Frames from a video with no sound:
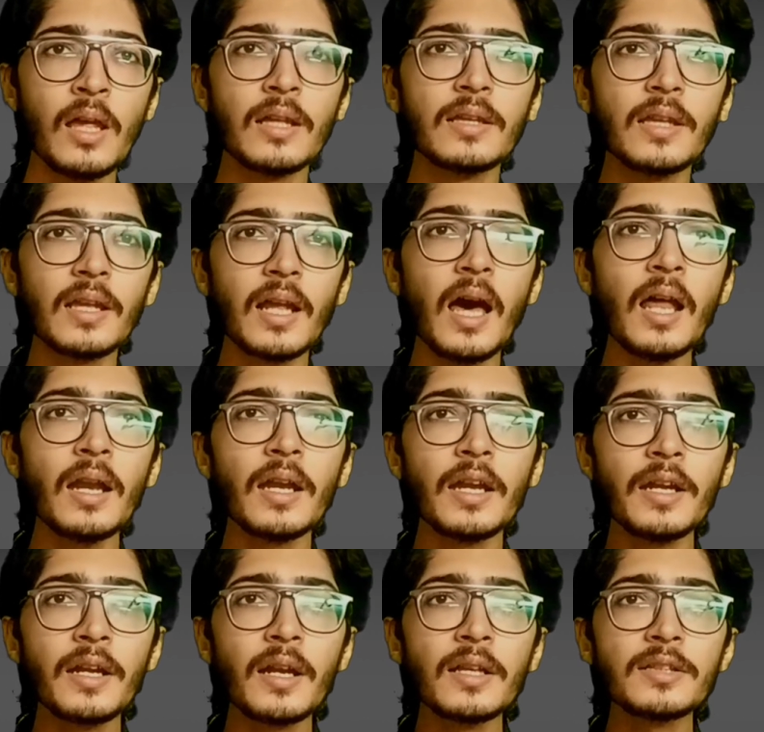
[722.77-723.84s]
There are
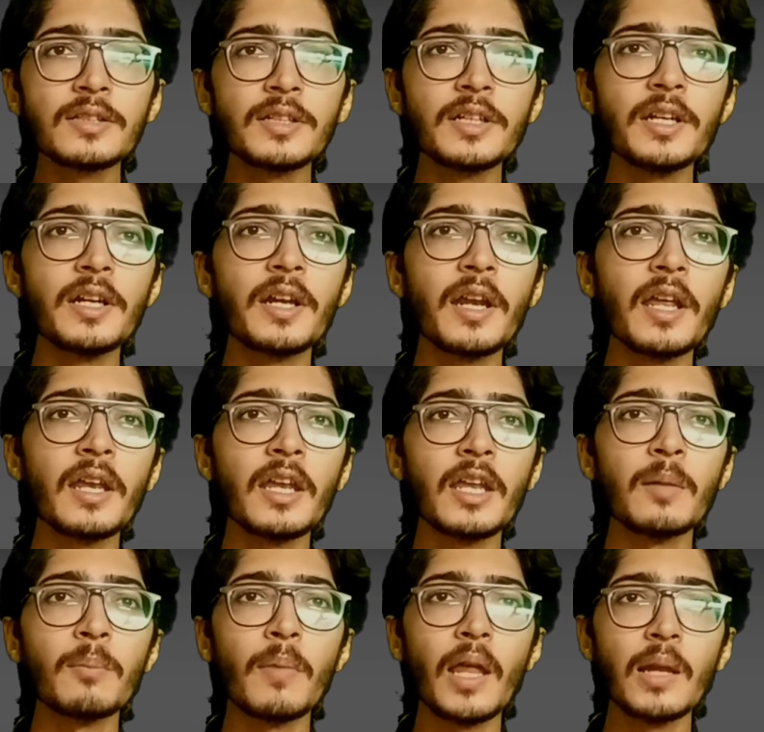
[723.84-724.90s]
intra-city trains
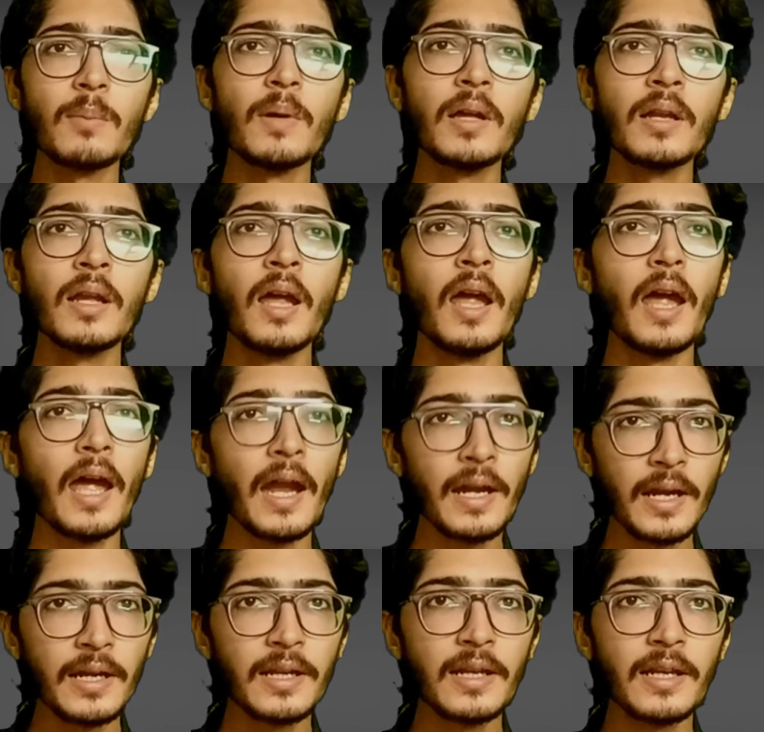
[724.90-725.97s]
in Melbourne and
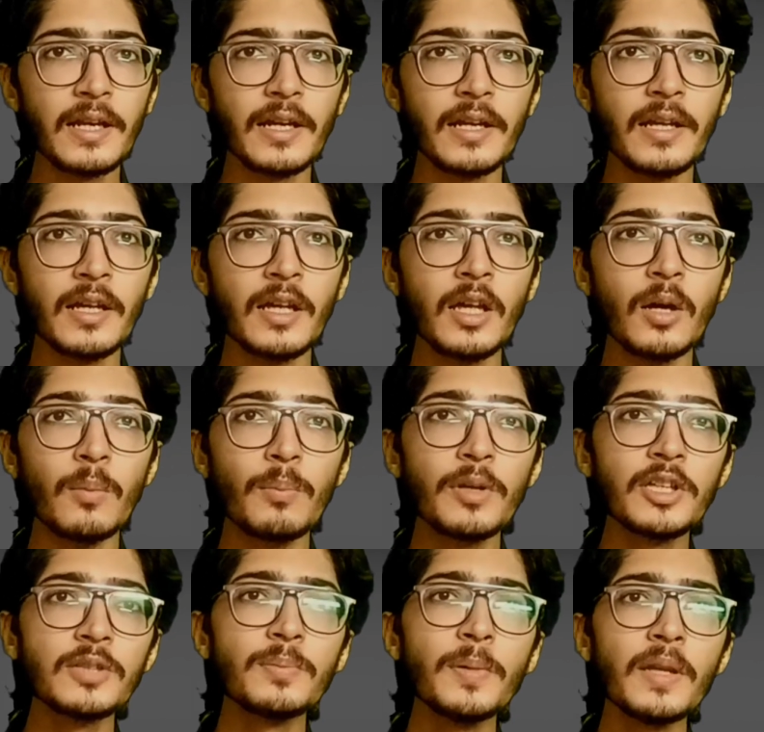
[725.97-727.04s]
Adelaide.
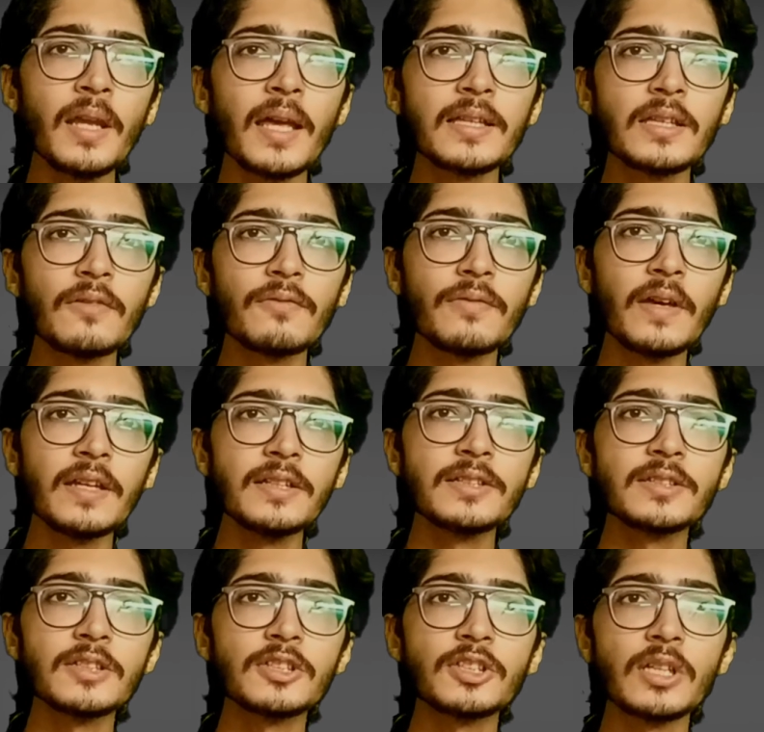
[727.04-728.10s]
Brisbane has a ferry
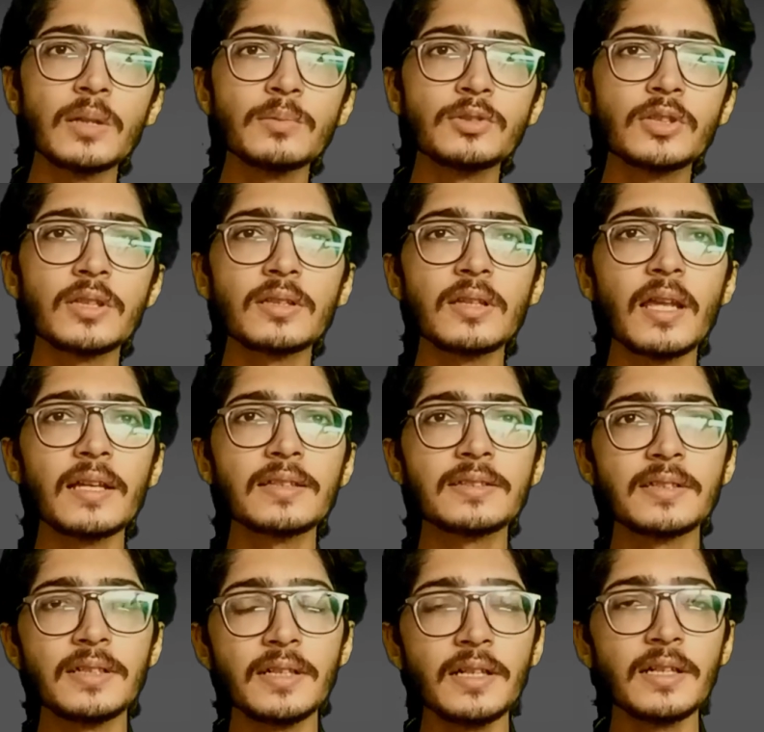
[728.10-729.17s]
system just like
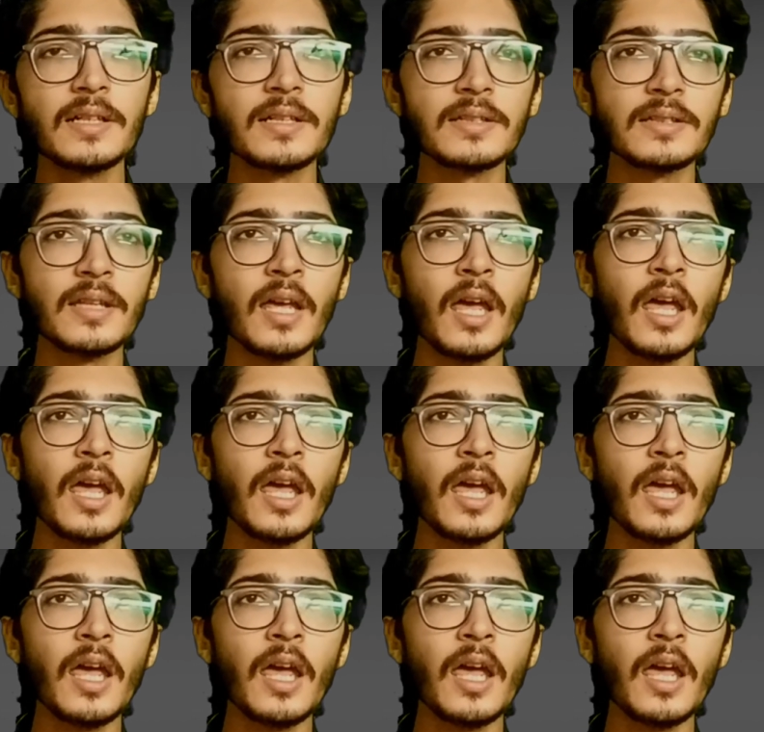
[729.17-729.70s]
Sydney does.